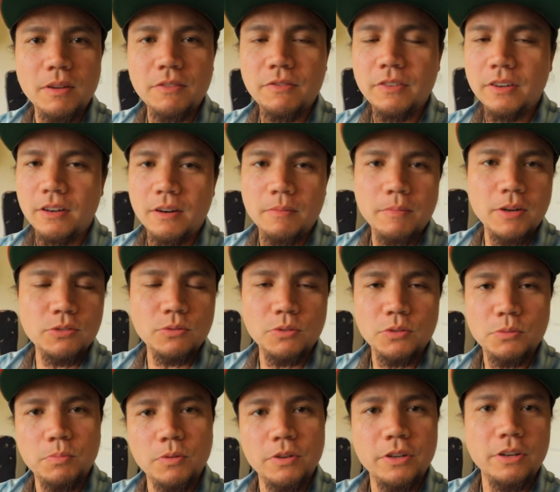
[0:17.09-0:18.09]
but I figured I might as
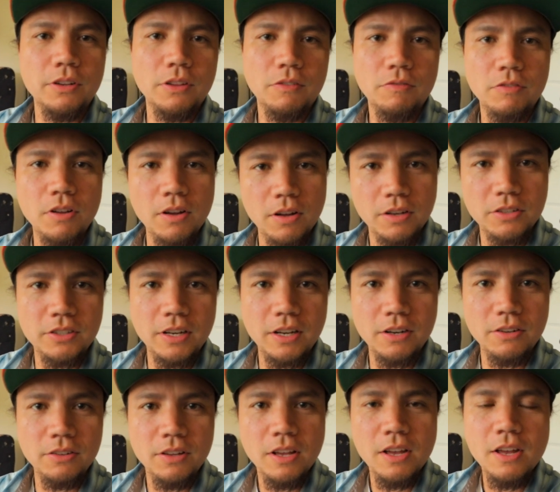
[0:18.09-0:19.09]
well just put it here on the vlog
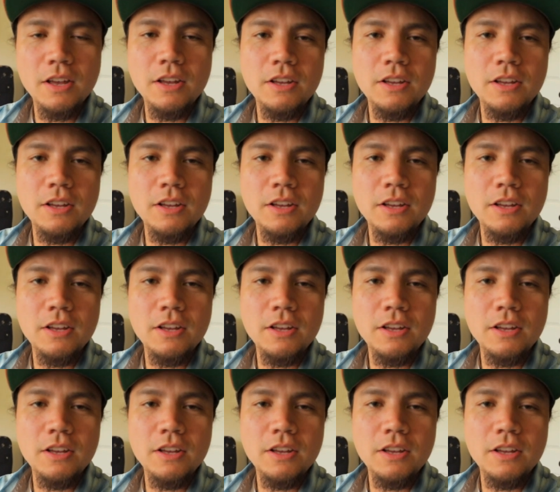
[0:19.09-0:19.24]
channel